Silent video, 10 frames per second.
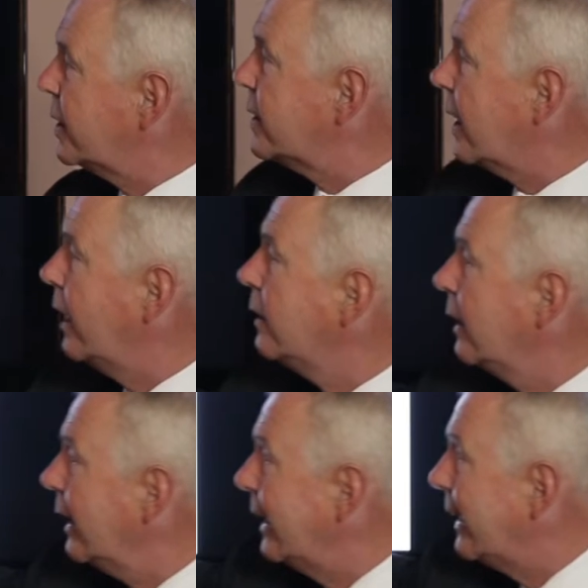sit tight,
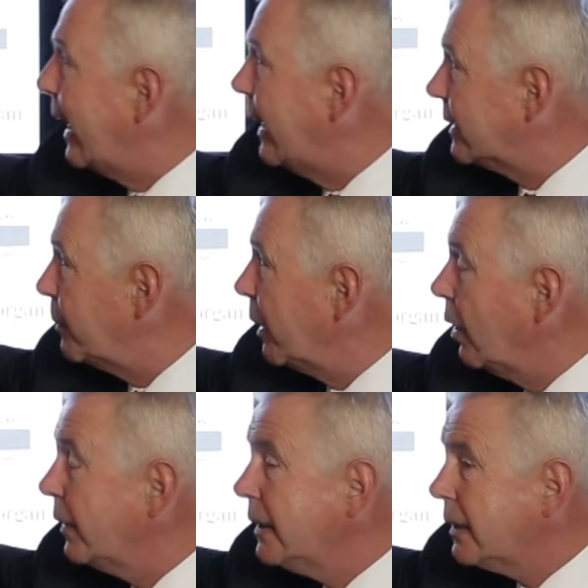and again, something
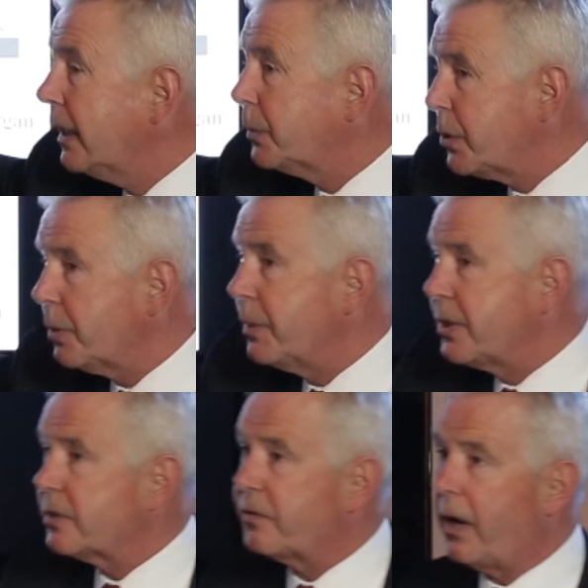along these lines, we should be
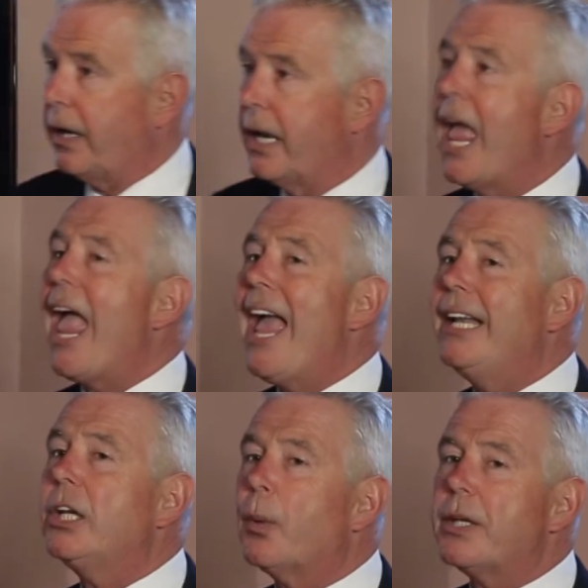just fine.
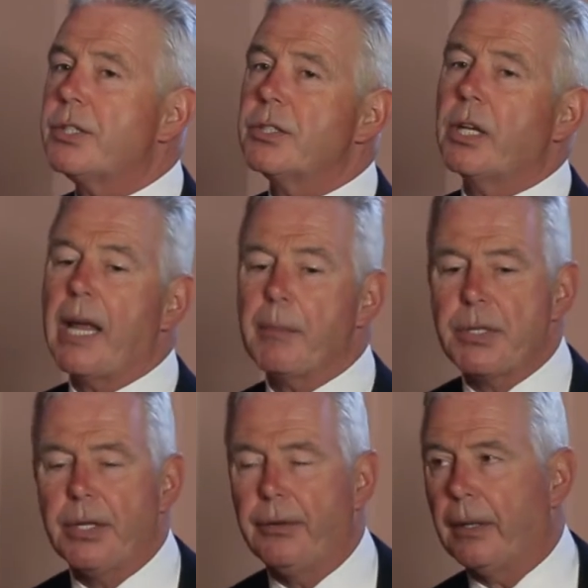Any questions on that
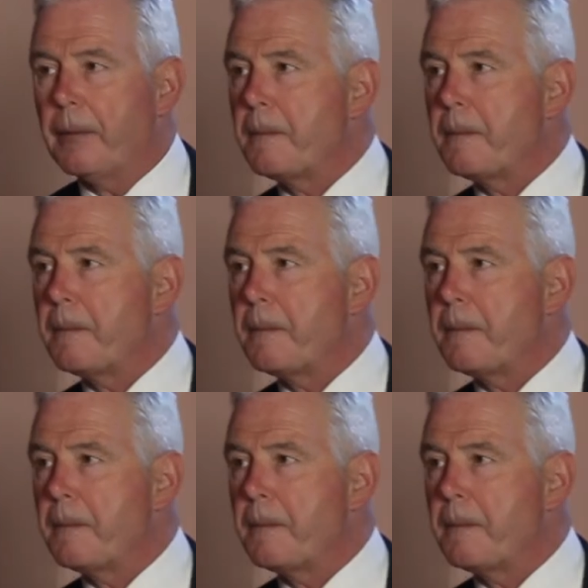material?